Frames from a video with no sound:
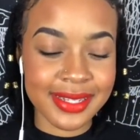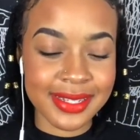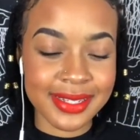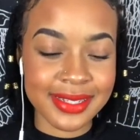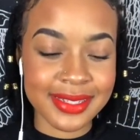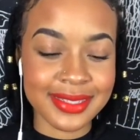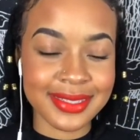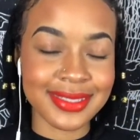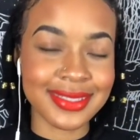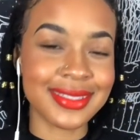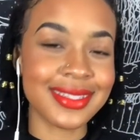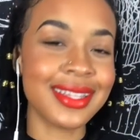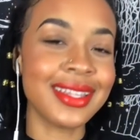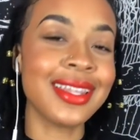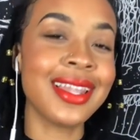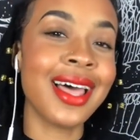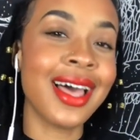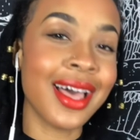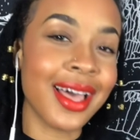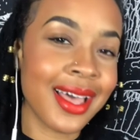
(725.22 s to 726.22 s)

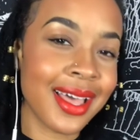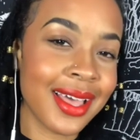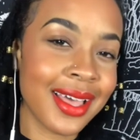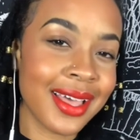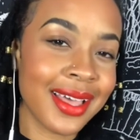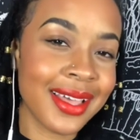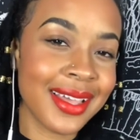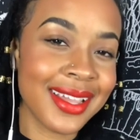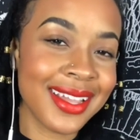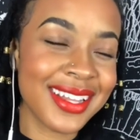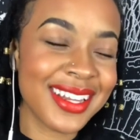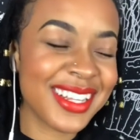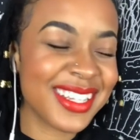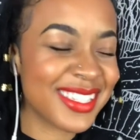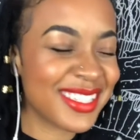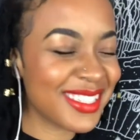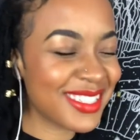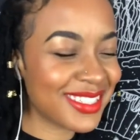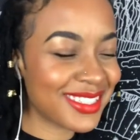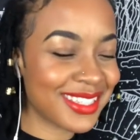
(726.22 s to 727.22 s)
Selah. And it
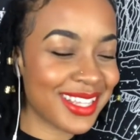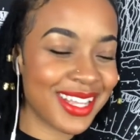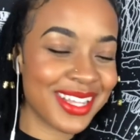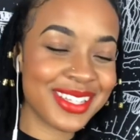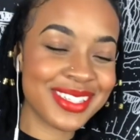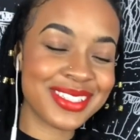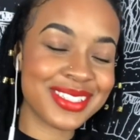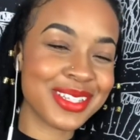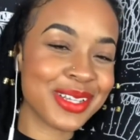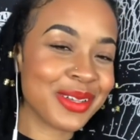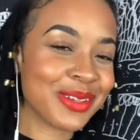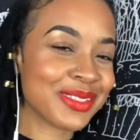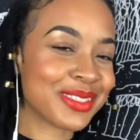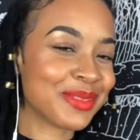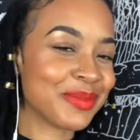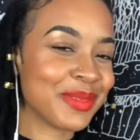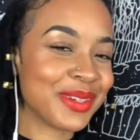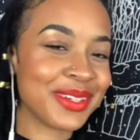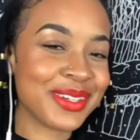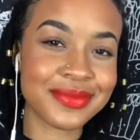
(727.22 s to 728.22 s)
just sounds so
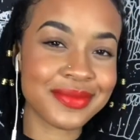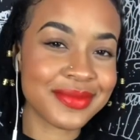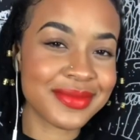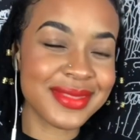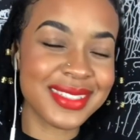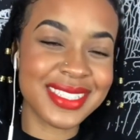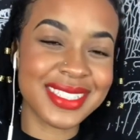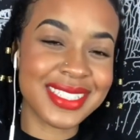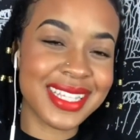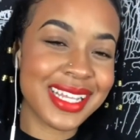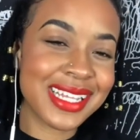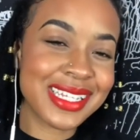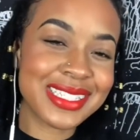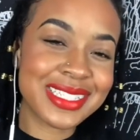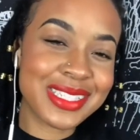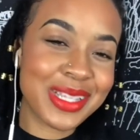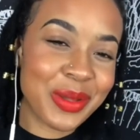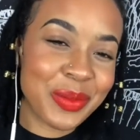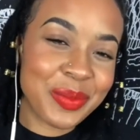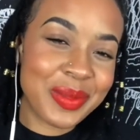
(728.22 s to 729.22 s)
smooth. It sounds
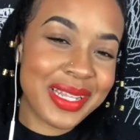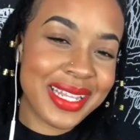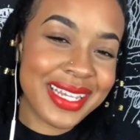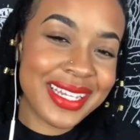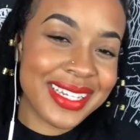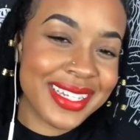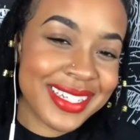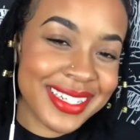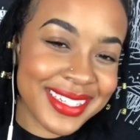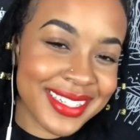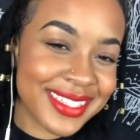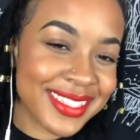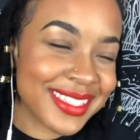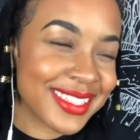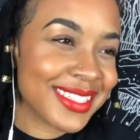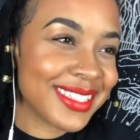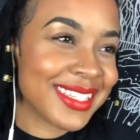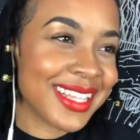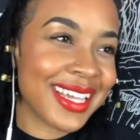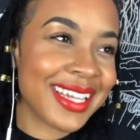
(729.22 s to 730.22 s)
so player.
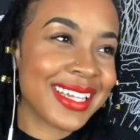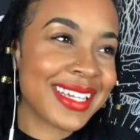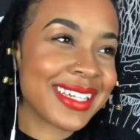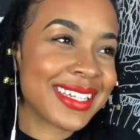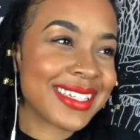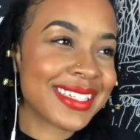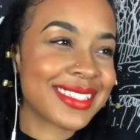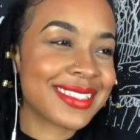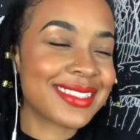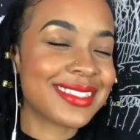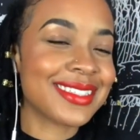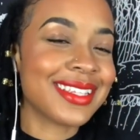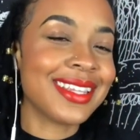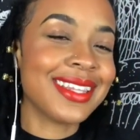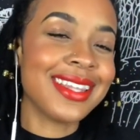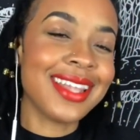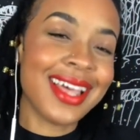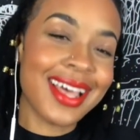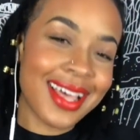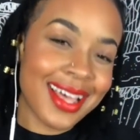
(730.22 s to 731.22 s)
Like,
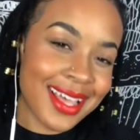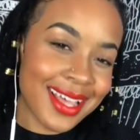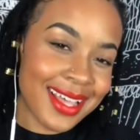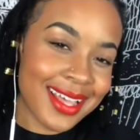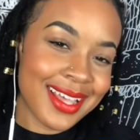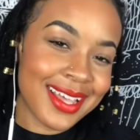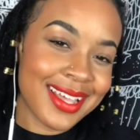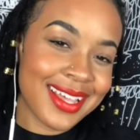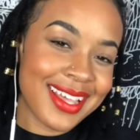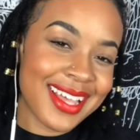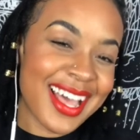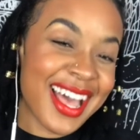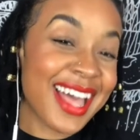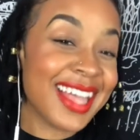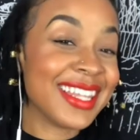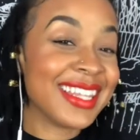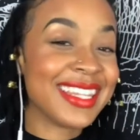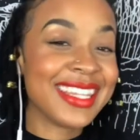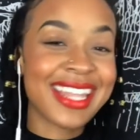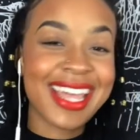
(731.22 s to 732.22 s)
Selah. I
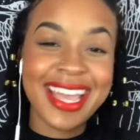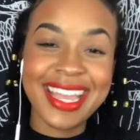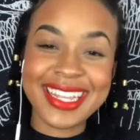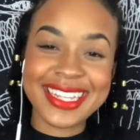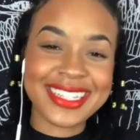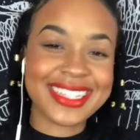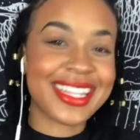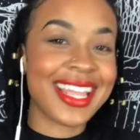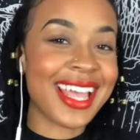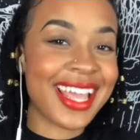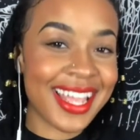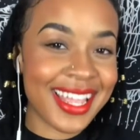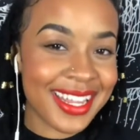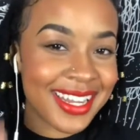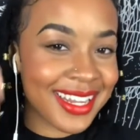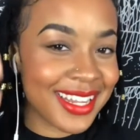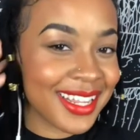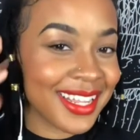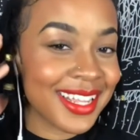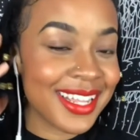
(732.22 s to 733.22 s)
like that.
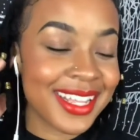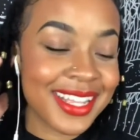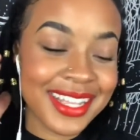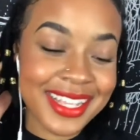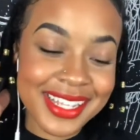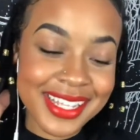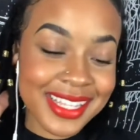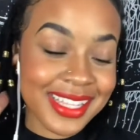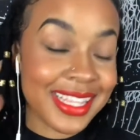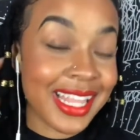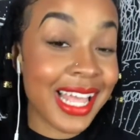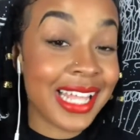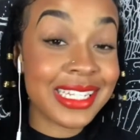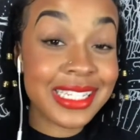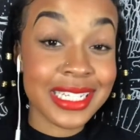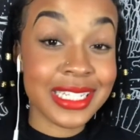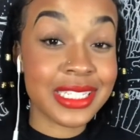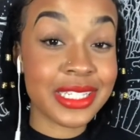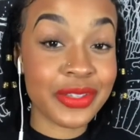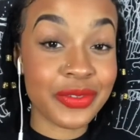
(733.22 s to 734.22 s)
That
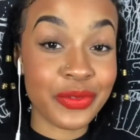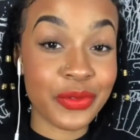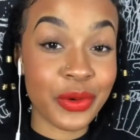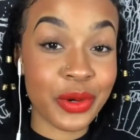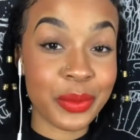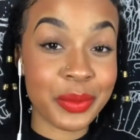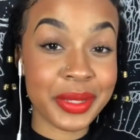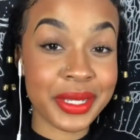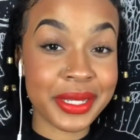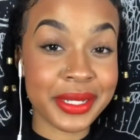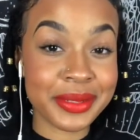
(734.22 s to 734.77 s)
does it for me.